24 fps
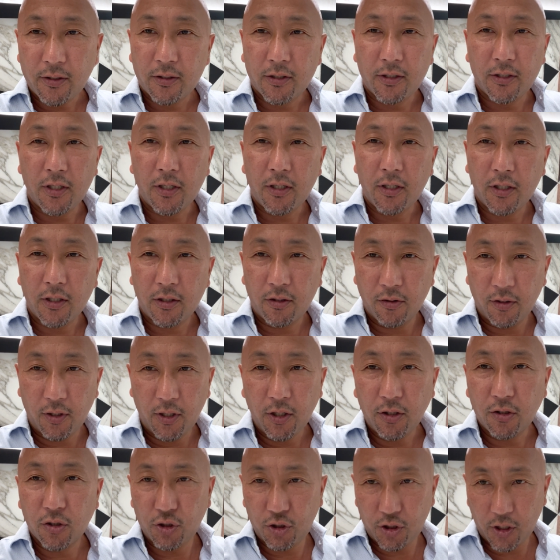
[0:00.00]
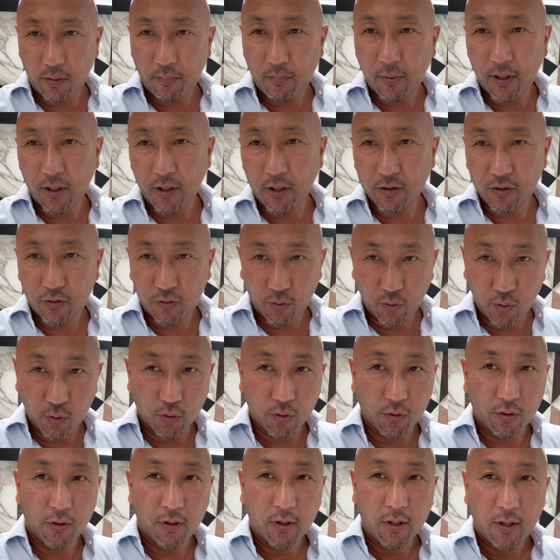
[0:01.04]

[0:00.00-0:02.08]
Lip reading: city to eat Japanese food.